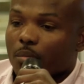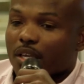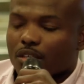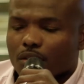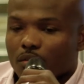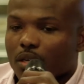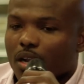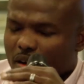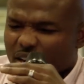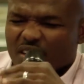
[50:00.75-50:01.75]
I'm like, you know what?
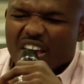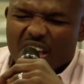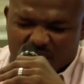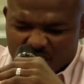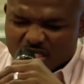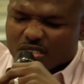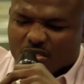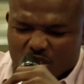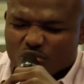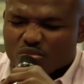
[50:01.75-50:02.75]
All right, God, this
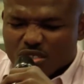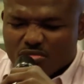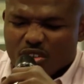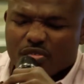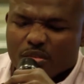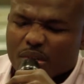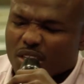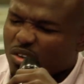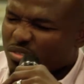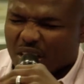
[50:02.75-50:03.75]
is, this is what you want from me?
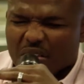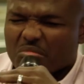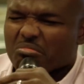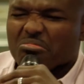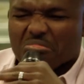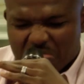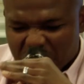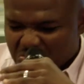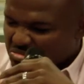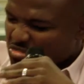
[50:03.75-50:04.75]
No doubt.
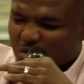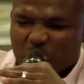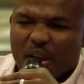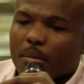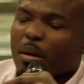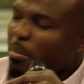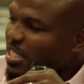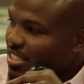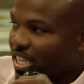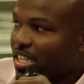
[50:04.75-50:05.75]
No problem. I'm
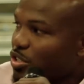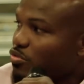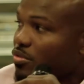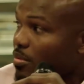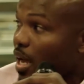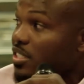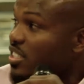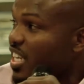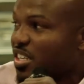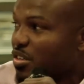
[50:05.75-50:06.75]
going to stay in this room. I
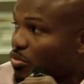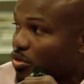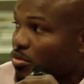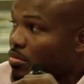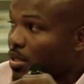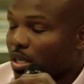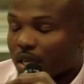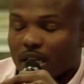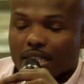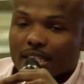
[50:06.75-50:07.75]
stayed in the room.
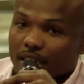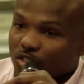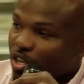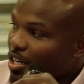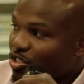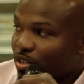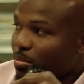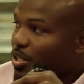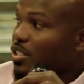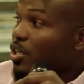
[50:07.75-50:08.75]
Then they try to trick
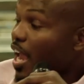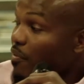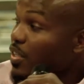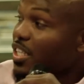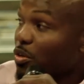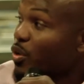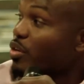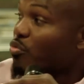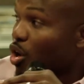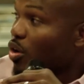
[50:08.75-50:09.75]
me on the, everything
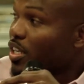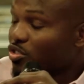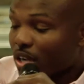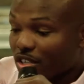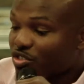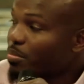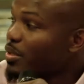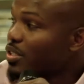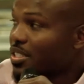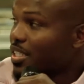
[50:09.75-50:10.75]
went wrong. They tried to trick
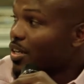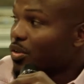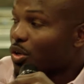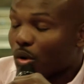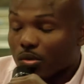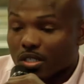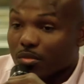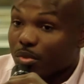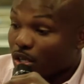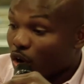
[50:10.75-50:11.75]
me on the scale, the whole
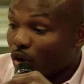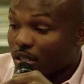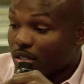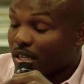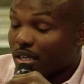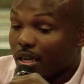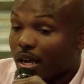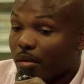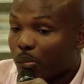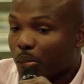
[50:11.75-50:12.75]
thing. We caught it, thank
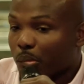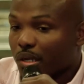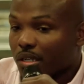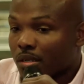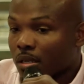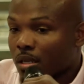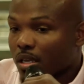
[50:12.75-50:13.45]
God. But